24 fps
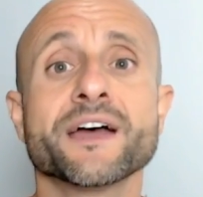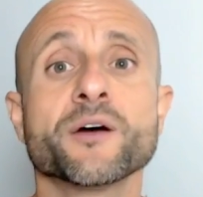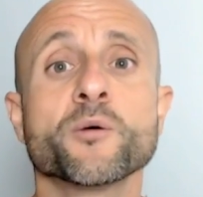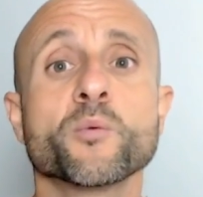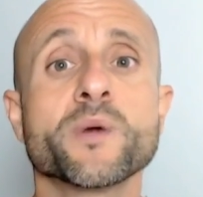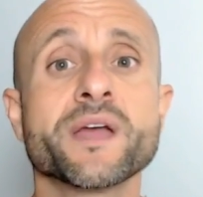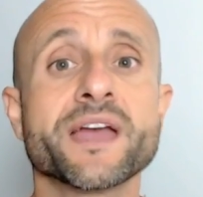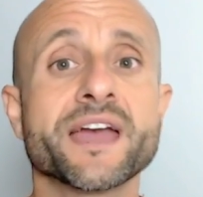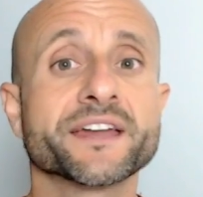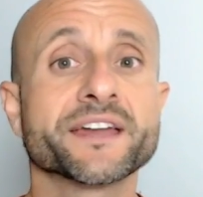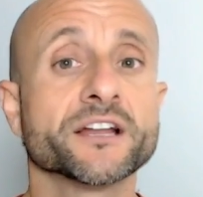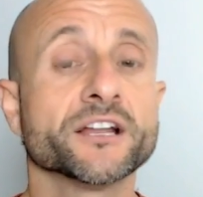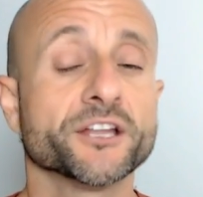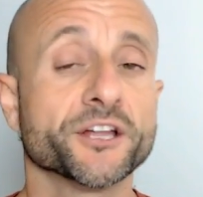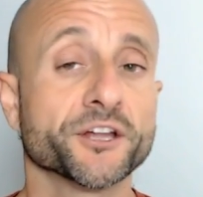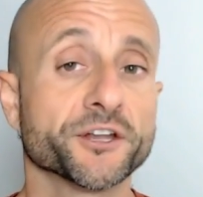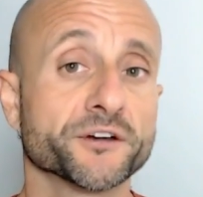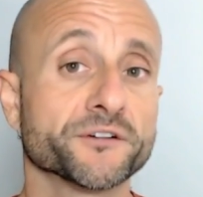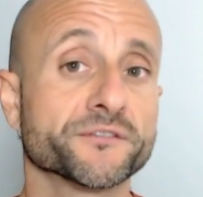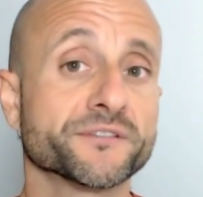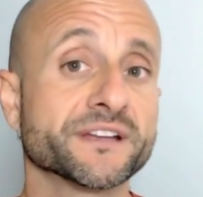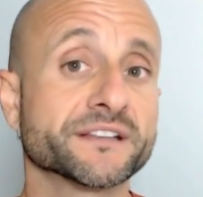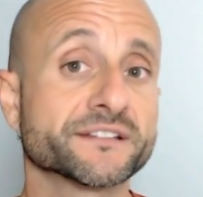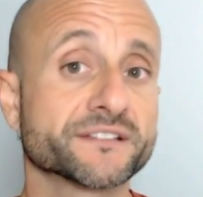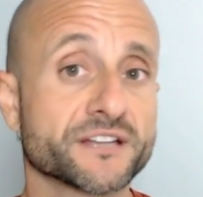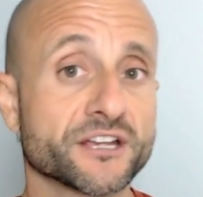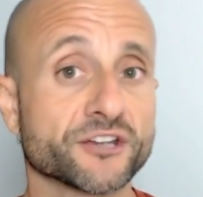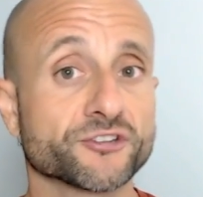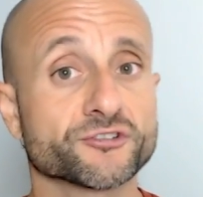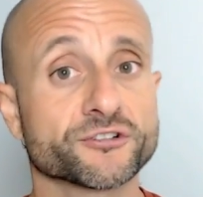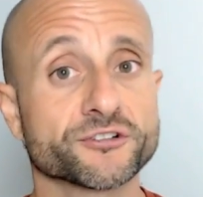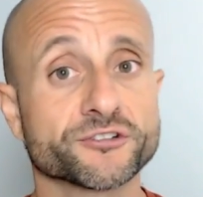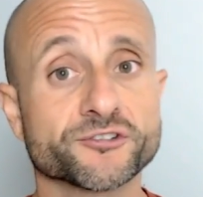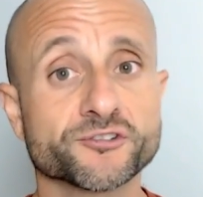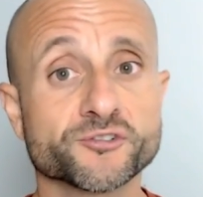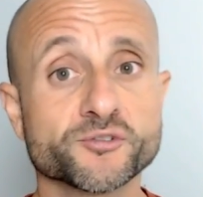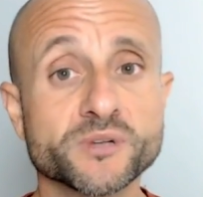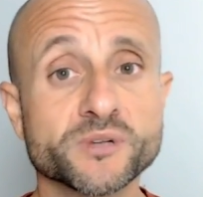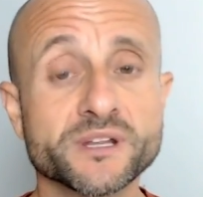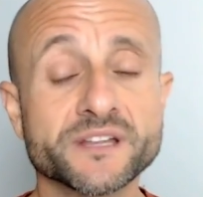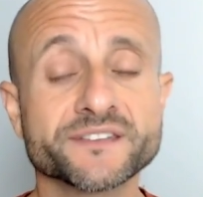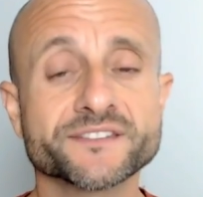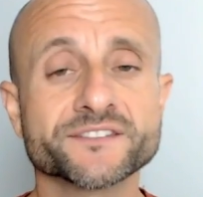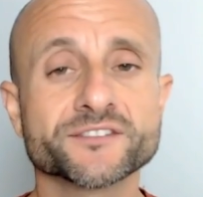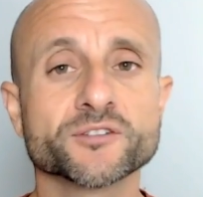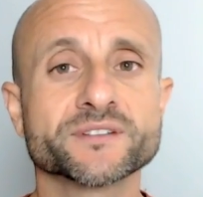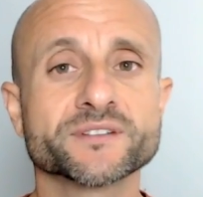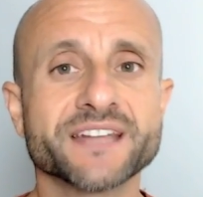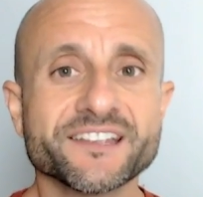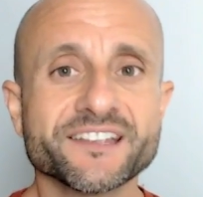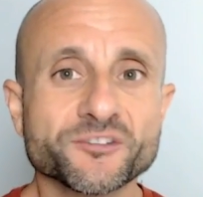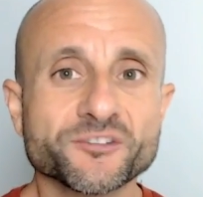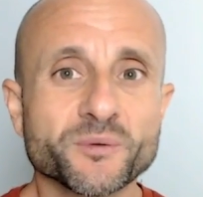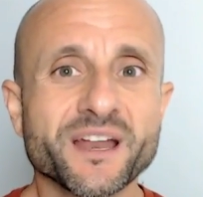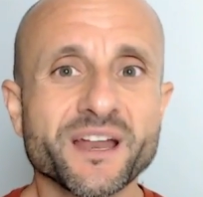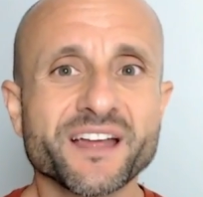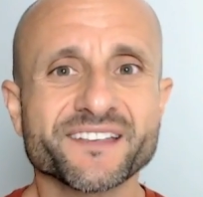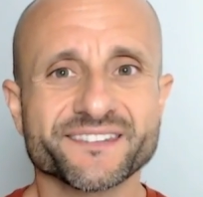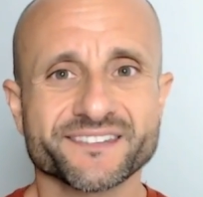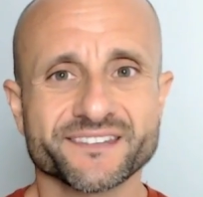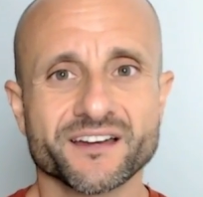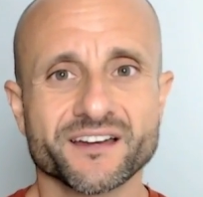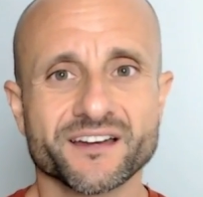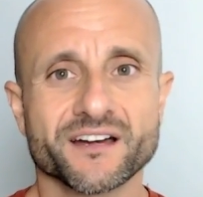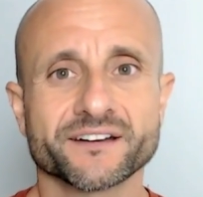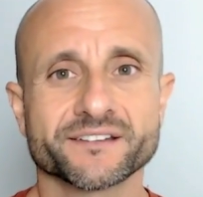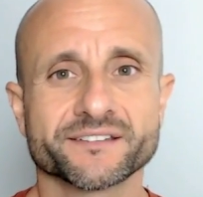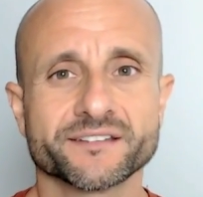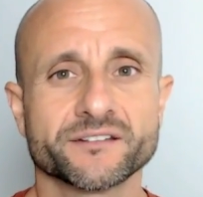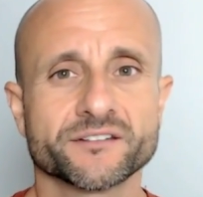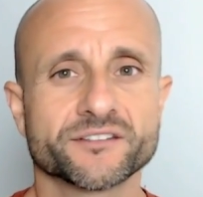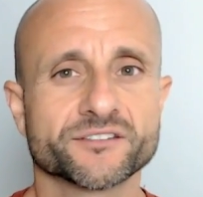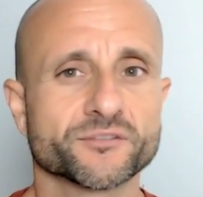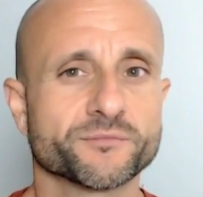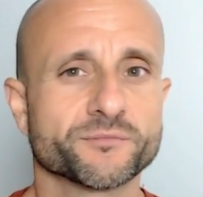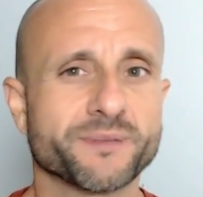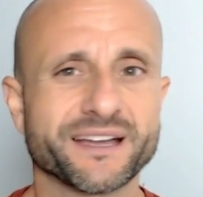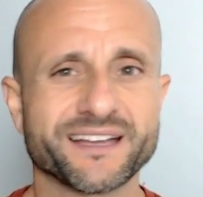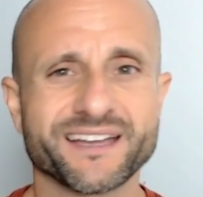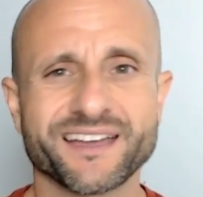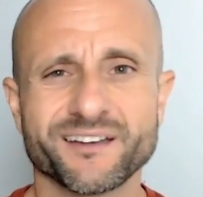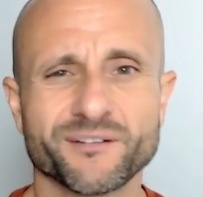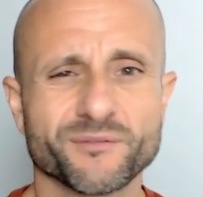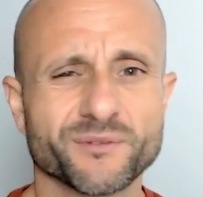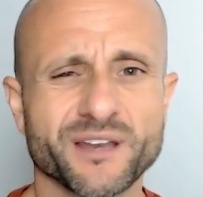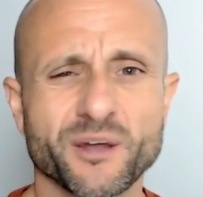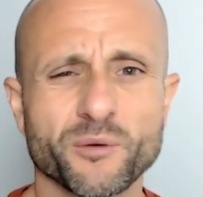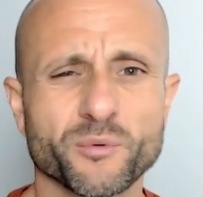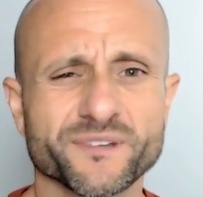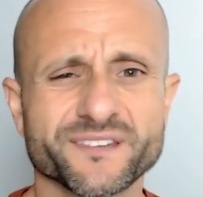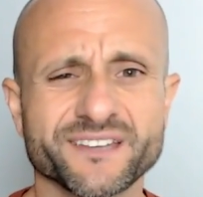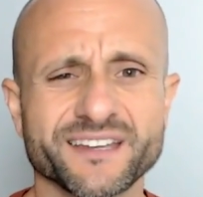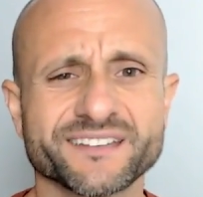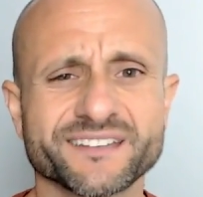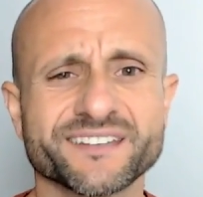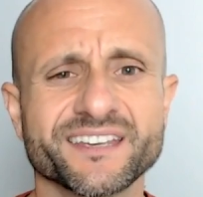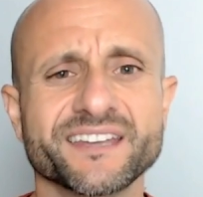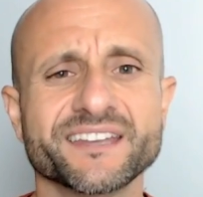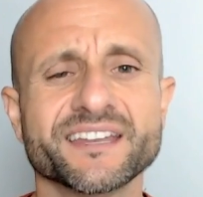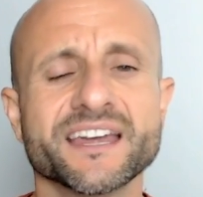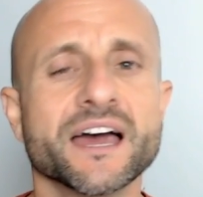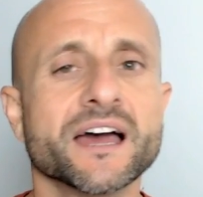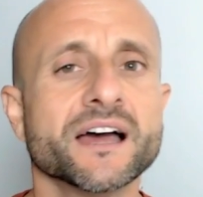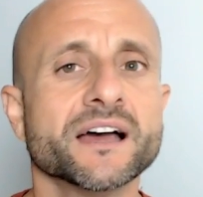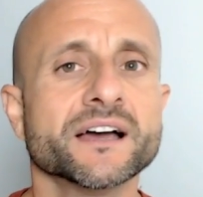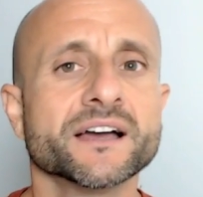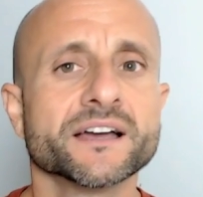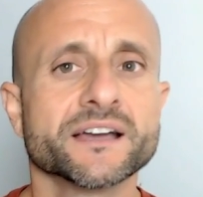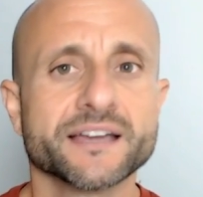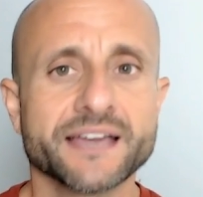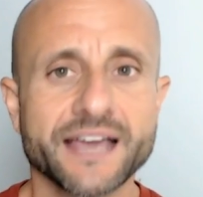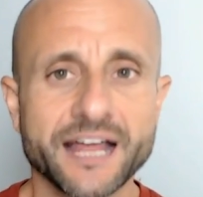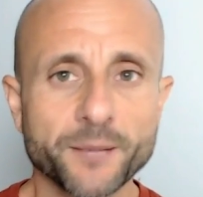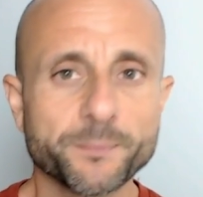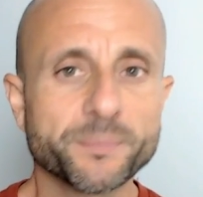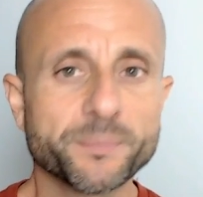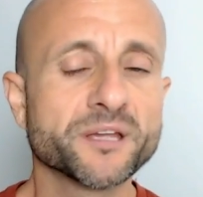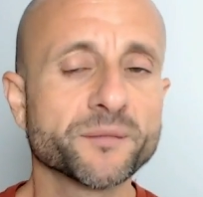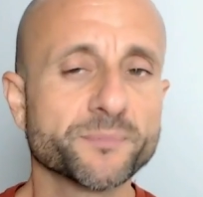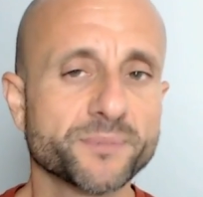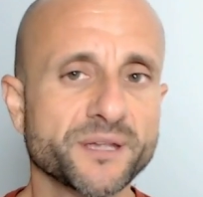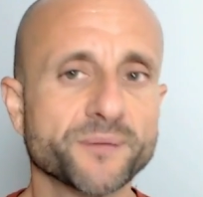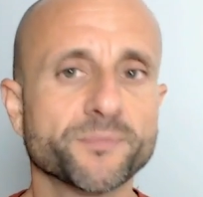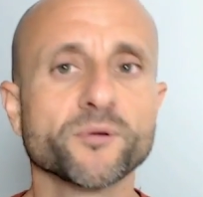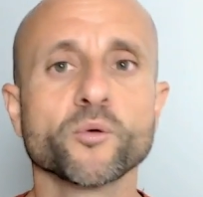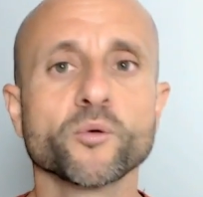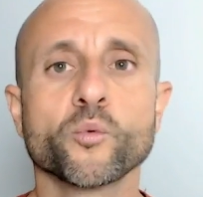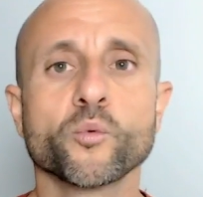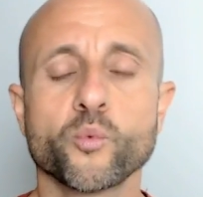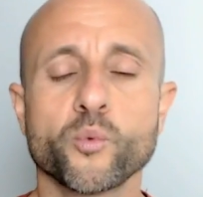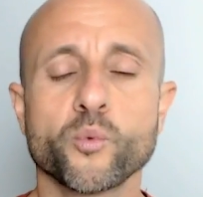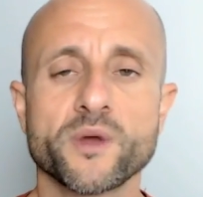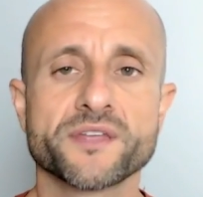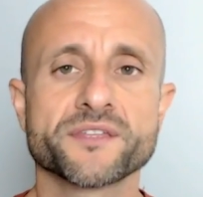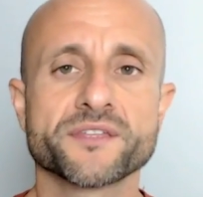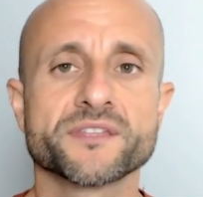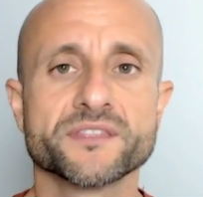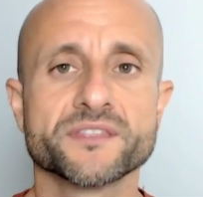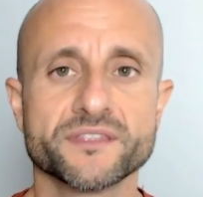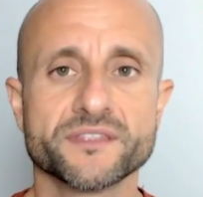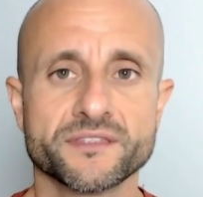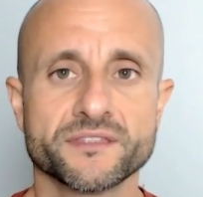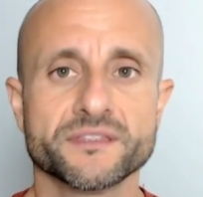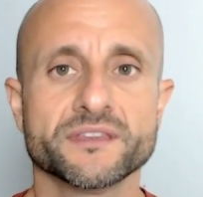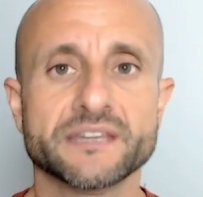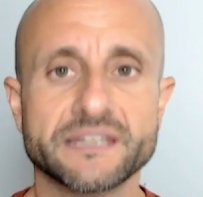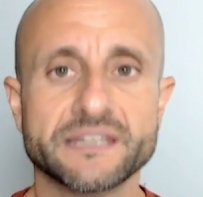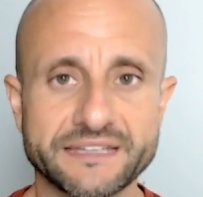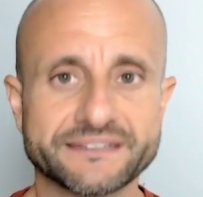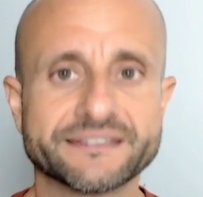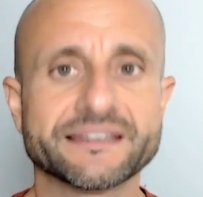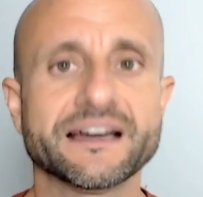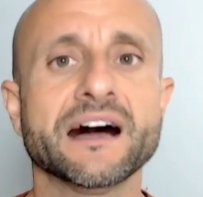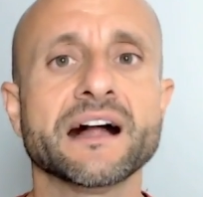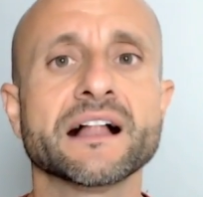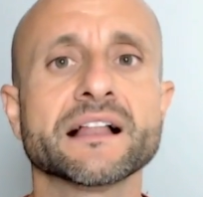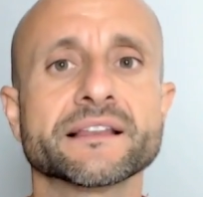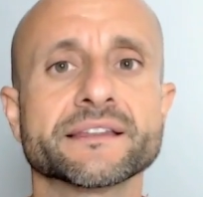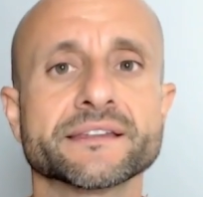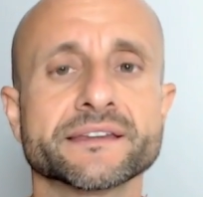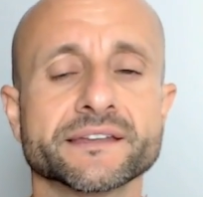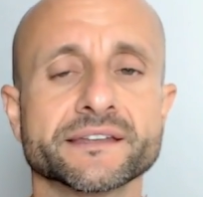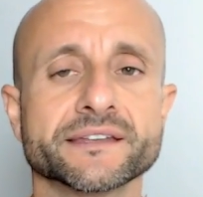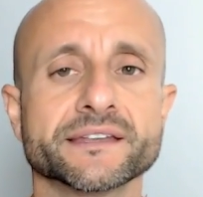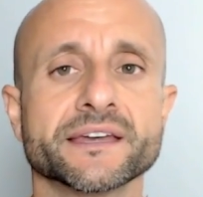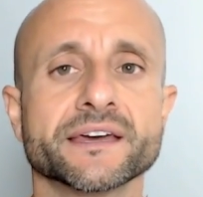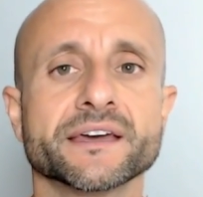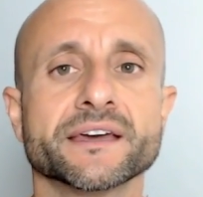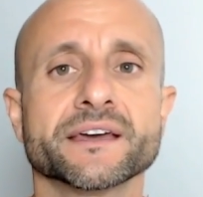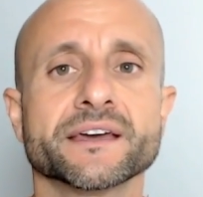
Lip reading: We had a lot of international students, so that's when I started, so back when I was 18, helping people with Italian.